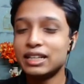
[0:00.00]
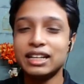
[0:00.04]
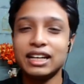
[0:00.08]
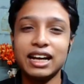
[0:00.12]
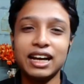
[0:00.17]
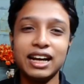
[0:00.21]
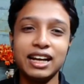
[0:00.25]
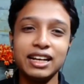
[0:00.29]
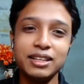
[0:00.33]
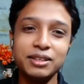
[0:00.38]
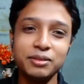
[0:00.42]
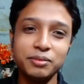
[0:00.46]

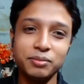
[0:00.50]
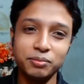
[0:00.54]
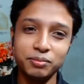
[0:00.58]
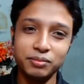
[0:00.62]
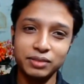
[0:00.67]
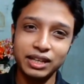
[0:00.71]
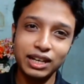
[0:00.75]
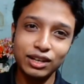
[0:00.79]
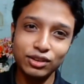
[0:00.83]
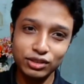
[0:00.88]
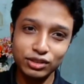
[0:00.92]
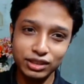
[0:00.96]
I
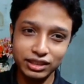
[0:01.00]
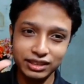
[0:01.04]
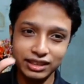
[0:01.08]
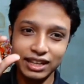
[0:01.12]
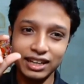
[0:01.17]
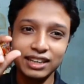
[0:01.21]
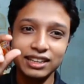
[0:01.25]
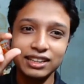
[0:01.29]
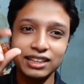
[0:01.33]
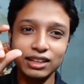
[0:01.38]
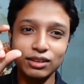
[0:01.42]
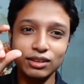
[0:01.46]
can I can
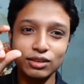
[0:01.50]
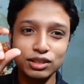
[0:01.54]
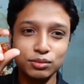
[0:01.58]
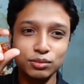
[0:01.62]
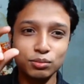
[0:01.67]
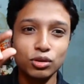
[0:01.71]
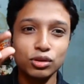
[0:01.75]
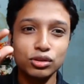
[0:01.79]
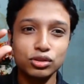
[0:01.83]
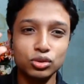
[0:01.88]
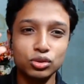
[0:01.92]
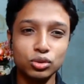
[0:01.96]
I tell you a
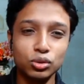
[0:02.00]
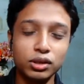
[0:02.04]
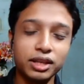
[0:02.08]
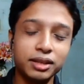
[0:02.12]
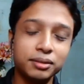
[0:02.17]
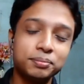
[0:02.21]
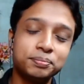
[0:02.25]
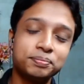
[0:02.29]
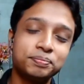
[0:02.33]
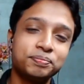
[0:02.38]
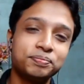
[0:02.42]
small story?